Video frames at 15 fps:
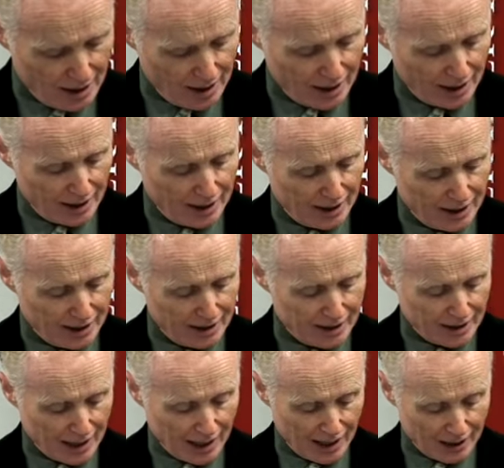
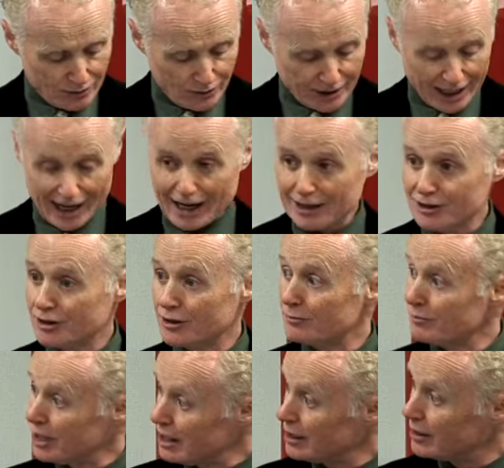I would ask the
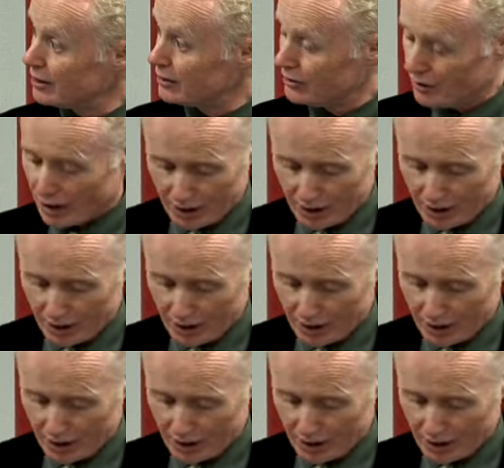media,